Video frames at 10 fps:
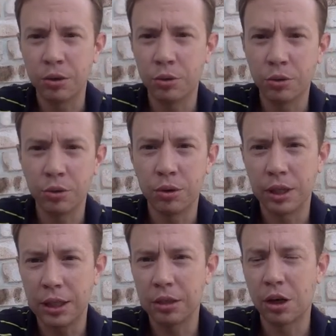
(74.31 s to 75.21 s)
Jung,
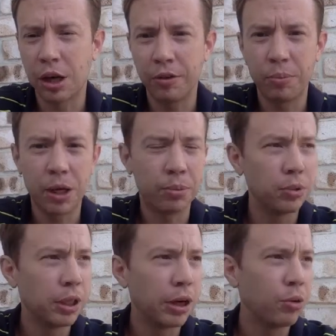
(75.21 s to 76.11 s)
these kind of people
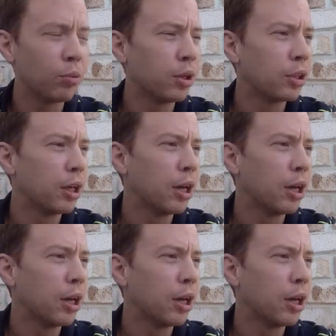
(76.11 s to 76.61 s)
dealt with.